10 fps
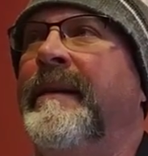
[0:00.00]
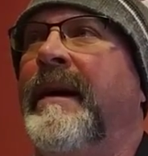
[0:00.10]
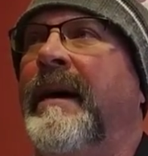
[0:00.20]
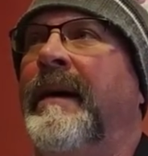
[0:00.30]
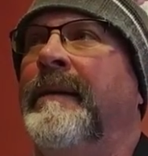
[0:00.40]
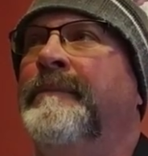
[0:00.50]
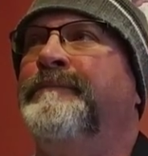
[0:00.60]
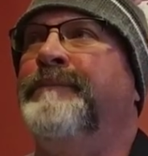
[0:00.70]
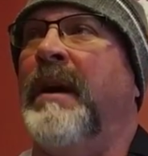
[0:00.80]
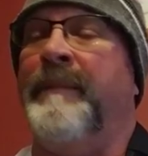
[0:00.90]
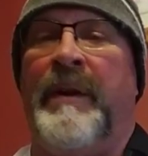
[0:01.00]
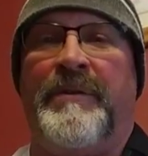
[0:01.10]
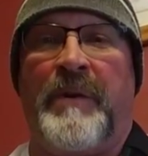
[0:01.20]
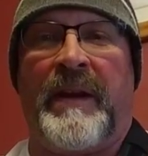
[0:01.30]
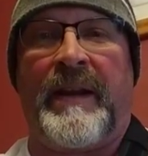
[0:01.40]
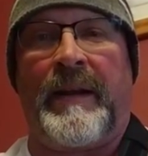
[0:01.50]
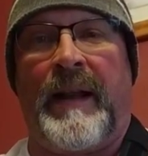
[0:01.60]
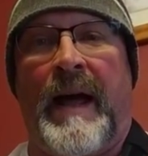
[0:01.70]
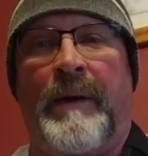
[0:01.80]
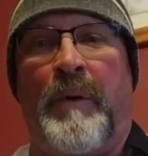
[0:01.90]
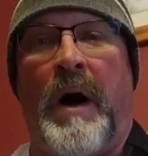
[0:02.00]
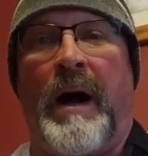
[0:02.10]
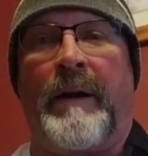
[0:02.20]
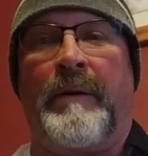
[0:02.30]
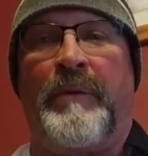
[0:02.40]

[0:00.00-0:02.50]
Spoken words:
I've been drinking a lot of water,